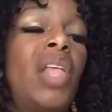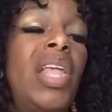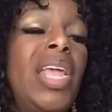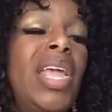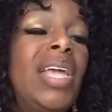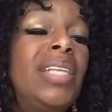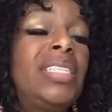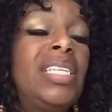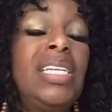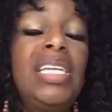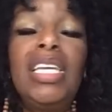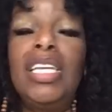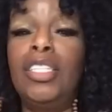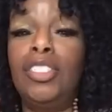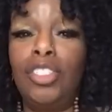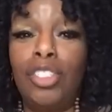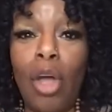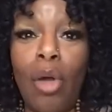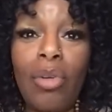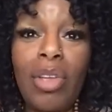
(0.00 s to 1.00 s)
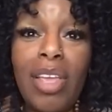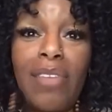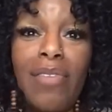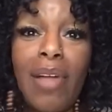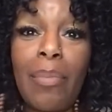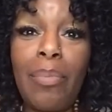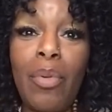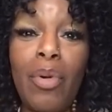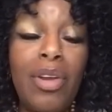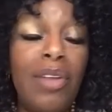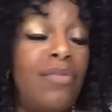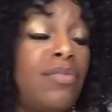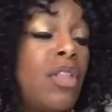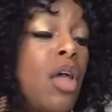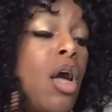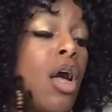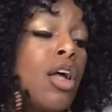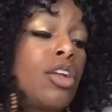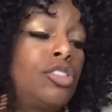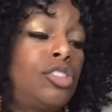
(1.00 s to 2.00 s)
Anthony, don't give up on the
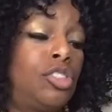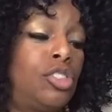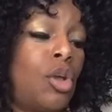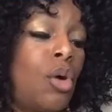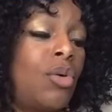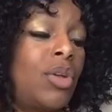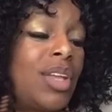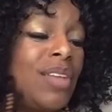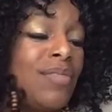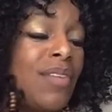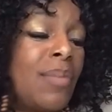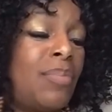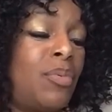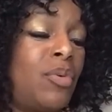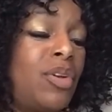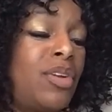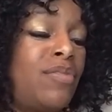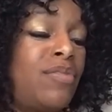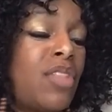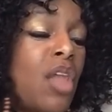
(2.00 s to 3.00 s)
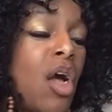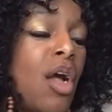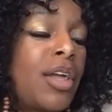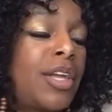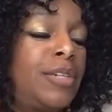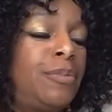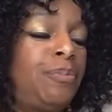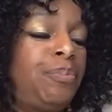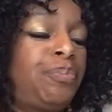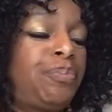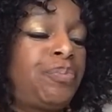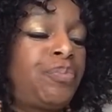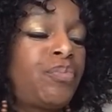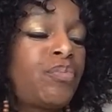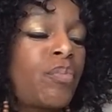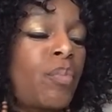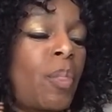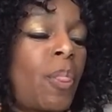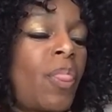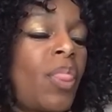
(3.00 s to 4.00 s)
vlogs. Don't give up on the vlogging.
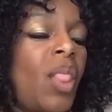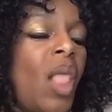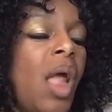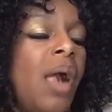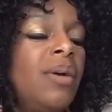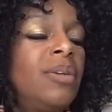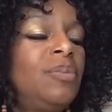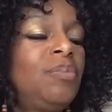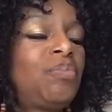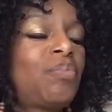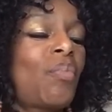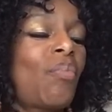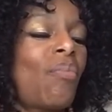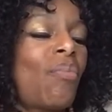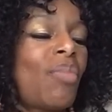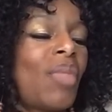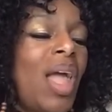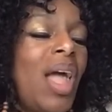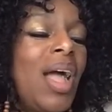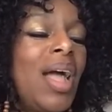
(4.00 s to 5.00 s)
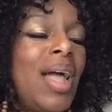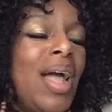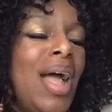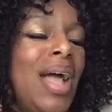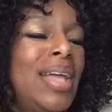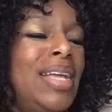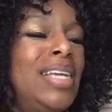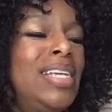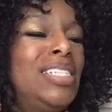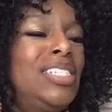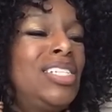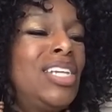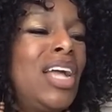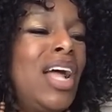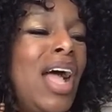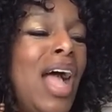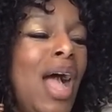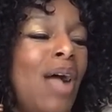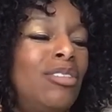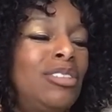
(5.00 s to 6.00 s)
Hi
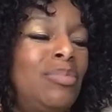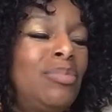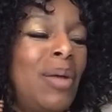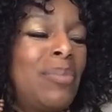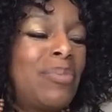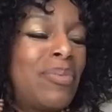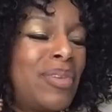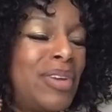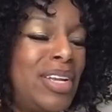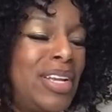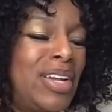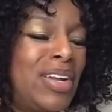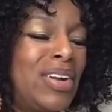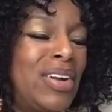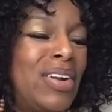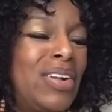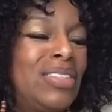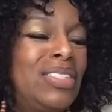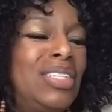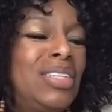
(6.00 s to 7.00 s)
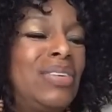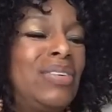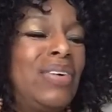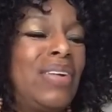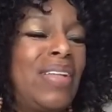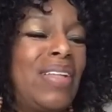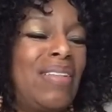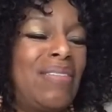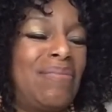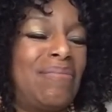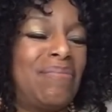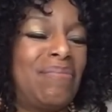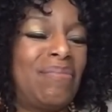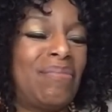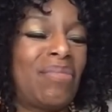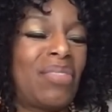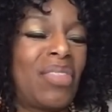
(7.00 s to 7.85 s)
Aisha, how's my pretty girl doing?